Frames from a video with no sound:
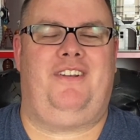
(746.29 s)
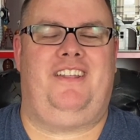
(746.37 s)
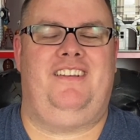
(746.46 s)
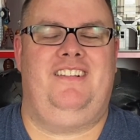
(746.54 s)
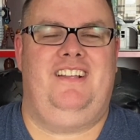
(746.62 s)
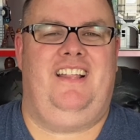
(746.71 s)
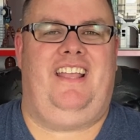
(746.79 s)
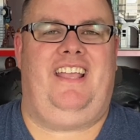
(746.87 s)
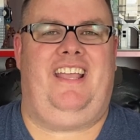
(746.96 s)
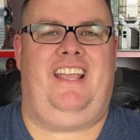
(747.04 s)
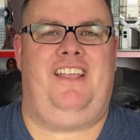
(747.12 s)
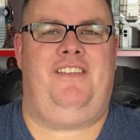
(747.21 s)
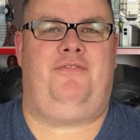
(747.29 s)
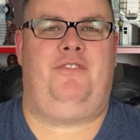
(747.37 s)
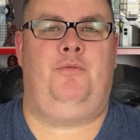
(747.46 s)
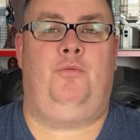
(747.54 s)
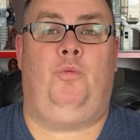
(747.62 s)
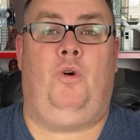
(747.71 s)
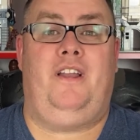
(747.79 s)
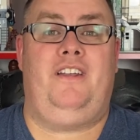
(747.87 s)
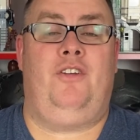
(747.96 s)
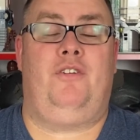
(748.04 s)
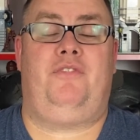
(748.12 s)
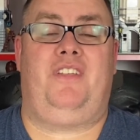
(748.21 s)
And if you want
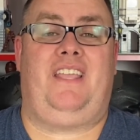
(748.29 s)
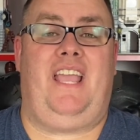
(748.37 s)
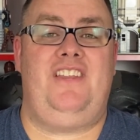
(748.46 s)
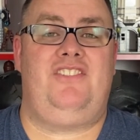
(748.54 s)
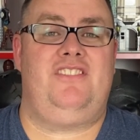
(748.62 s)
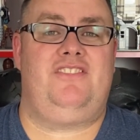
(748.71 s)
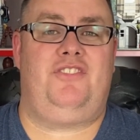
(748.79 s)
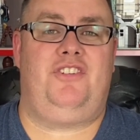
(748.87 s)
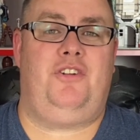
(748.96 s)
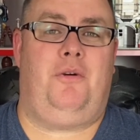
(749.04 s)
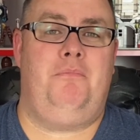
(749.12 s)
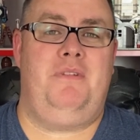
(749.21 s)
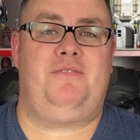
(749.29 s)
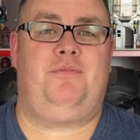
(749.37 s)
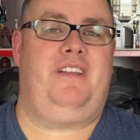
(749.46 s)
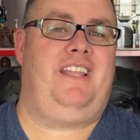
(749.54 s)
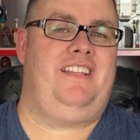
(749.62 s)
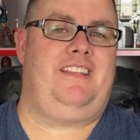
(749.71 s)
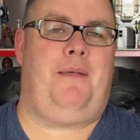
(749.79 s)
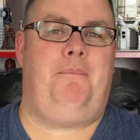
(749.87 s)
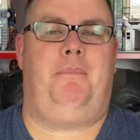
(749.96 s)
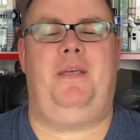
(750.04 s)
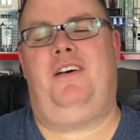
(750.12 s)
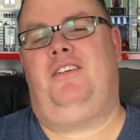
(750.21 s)
notifications so you don't miss one, hit that
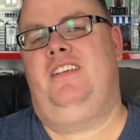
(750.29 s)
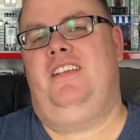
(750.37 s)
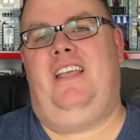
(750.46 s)
bell.